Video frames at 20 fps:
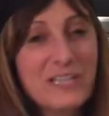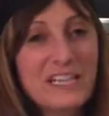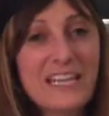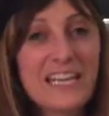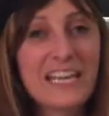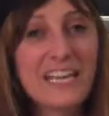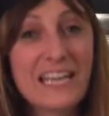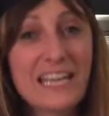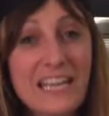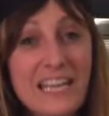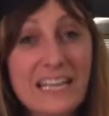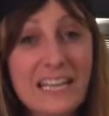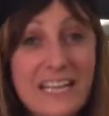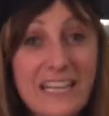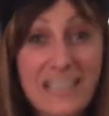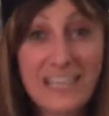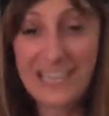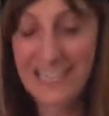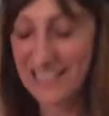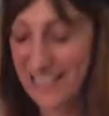that's
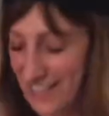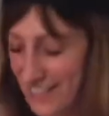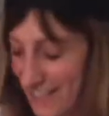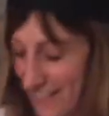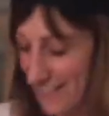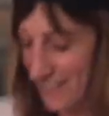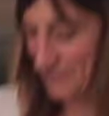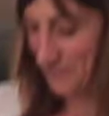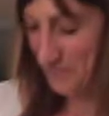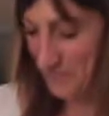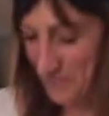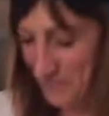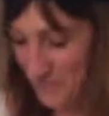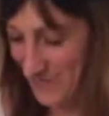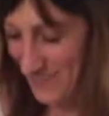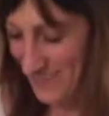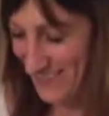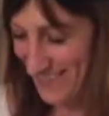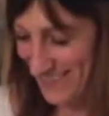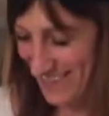Diana's husband, for those of you who
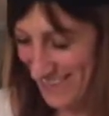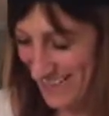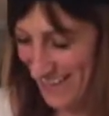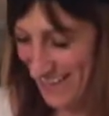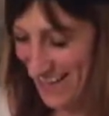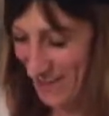don't know.